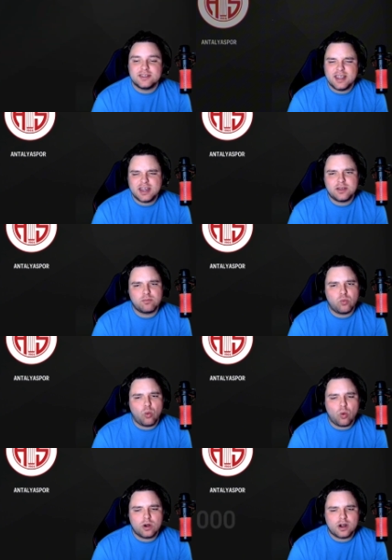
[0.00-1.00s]
Danny
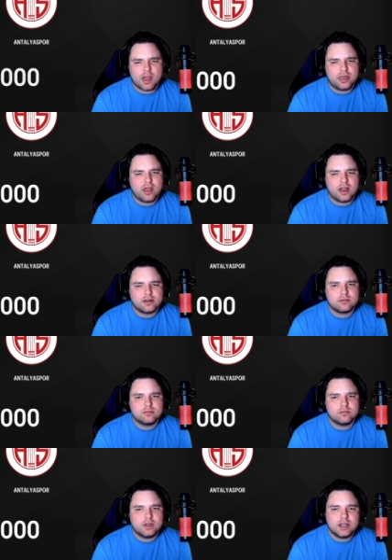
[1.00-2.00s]
Ward, I thought
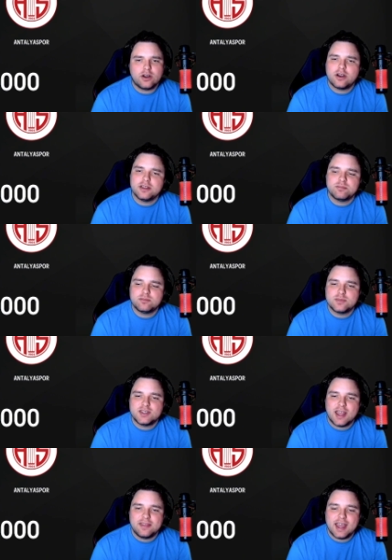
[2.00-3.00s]
it already
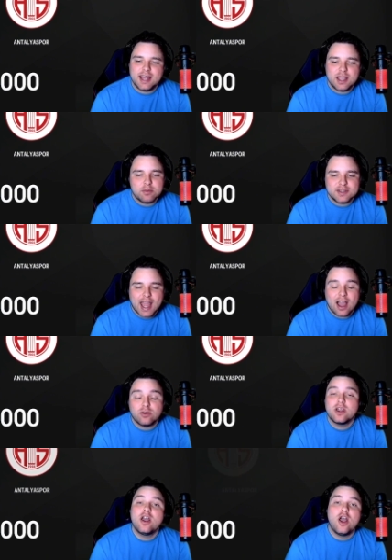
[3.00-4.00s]
said that he was out.